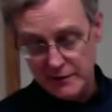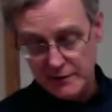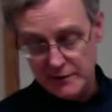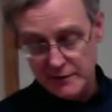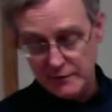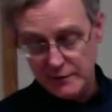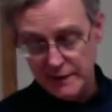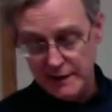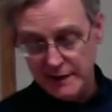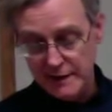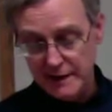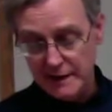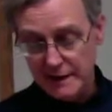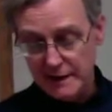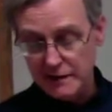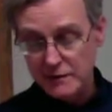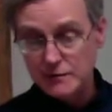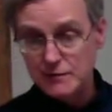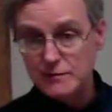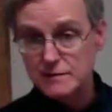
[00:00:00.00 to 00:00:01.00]
we
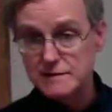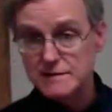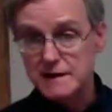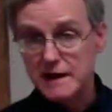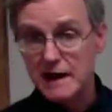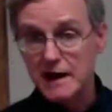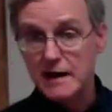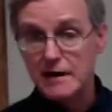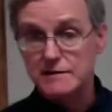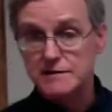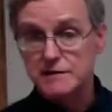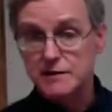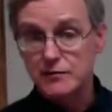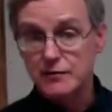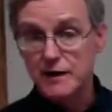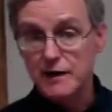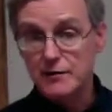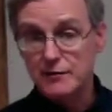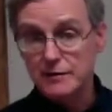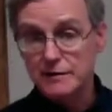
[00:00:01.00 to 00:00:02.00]
use our
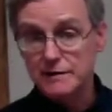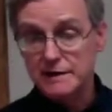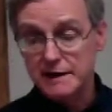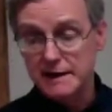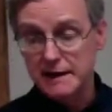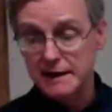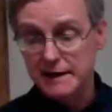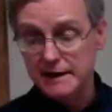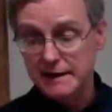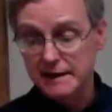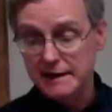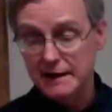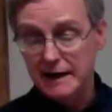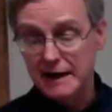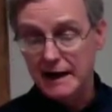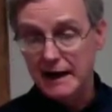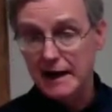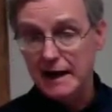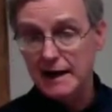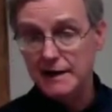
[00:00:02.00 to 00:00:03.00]
square root key
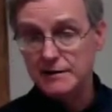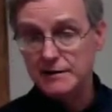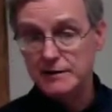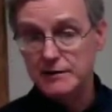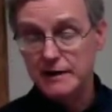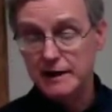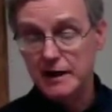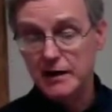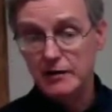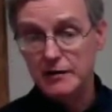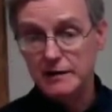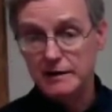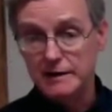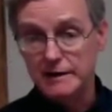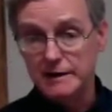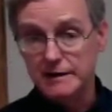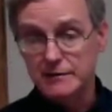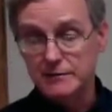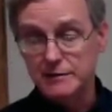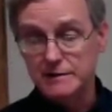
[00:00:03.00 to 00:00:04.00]
on your
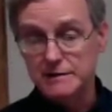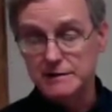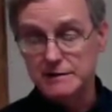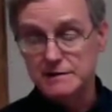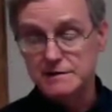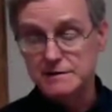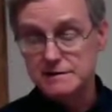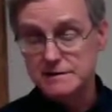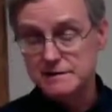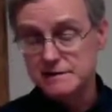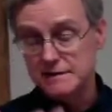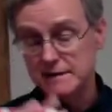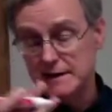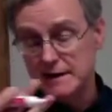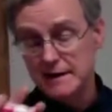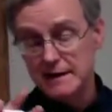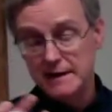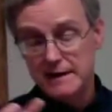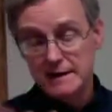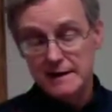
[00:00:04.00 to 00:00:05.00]
calculator, which is
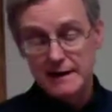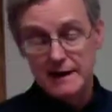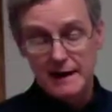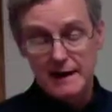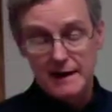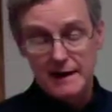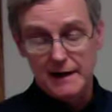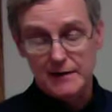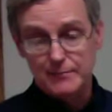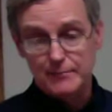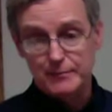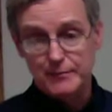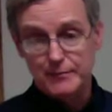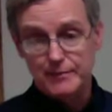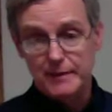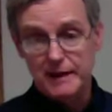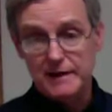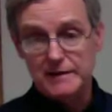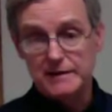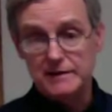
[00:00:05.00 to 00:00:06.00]

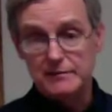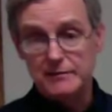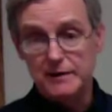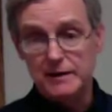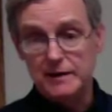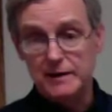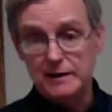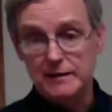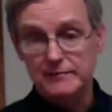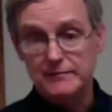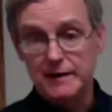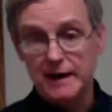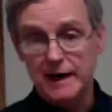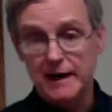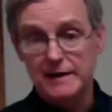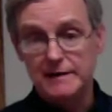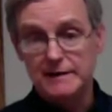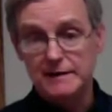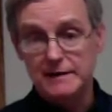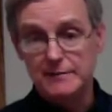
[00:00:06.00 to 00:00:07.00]
about in the middle
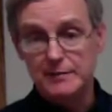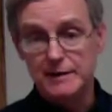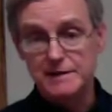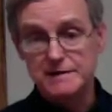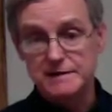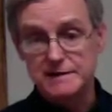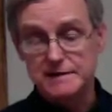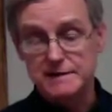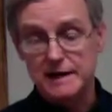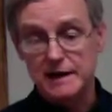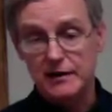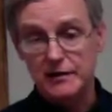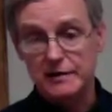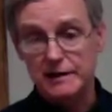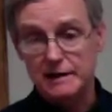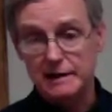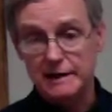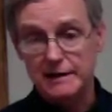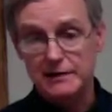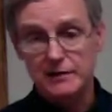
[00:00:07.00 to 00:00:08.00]
on the business
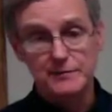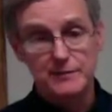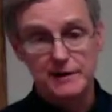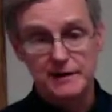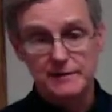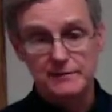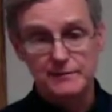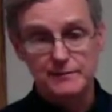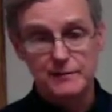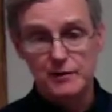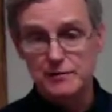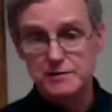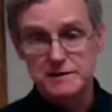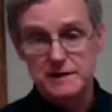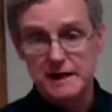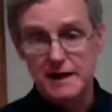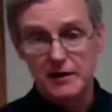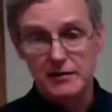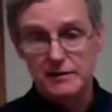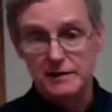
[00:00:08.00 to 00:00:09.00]
calculator, but most
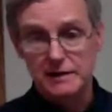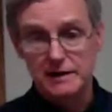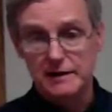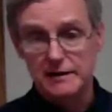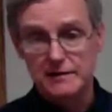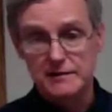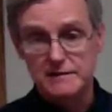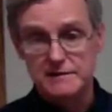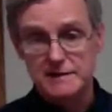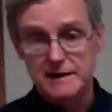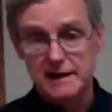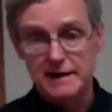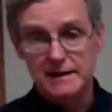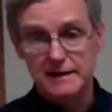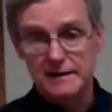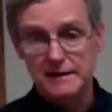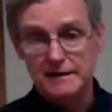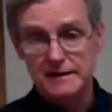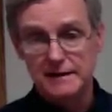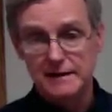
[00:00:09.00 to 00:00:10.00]
calculators,
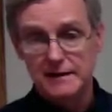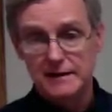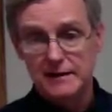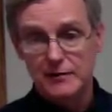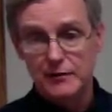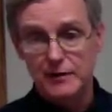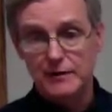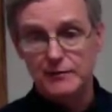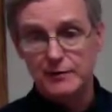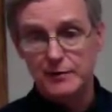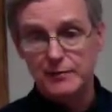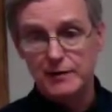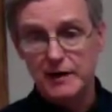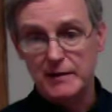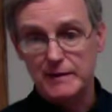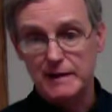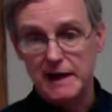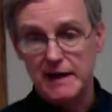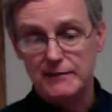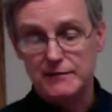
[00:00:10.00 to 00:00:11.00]
anyone would
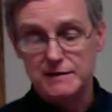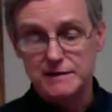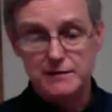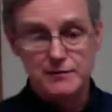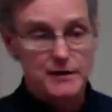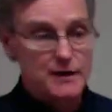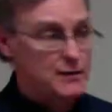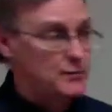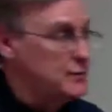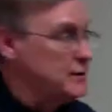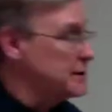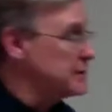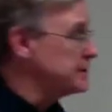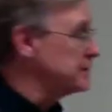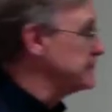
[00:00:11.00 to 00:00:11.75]
probably have a square root.